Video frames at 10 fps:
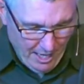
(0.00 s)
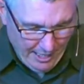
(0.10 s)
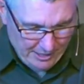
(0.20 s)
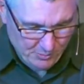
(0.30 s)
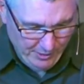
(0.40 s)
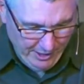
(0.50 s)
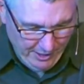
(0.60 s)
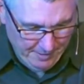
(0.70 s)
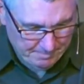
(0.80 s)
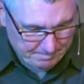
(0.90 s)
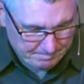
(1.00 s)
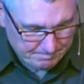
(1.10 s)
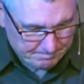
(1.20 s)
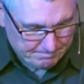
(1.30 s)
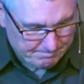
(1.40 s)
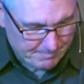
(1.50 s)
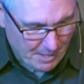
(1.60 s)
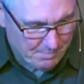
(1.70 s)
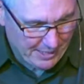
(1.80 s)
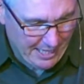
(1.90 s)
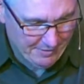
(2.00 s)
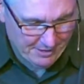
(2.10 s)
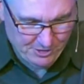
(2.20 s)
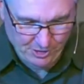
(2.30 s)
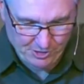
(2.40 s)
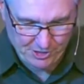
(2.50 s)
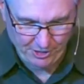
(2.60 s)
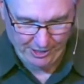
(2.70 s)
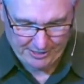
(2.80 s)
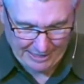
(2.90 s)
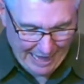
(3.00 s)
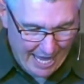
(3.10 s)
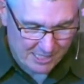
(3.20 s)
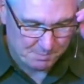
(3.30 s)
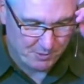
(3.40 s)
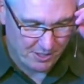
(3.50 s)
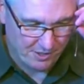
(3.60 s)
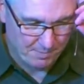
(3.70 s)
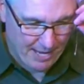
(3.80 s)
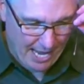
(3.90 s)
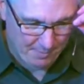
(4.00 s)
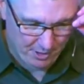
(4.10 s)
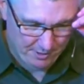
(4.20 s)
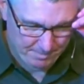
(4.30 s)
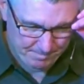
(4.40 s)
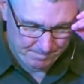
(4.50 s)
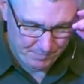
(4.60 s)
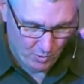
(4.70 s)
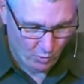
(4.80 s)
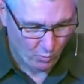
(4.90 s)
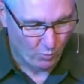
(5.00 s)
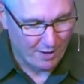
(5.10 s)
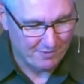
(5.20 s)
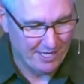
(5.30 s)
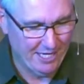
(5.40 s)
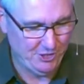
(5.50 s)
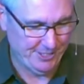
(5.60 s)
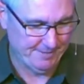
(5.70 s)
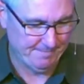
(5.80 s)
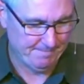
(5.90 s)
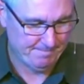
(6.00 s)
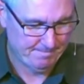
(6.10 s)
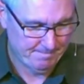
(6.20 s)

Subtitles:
as we begin this new series. Last book of the Bible, Revelation.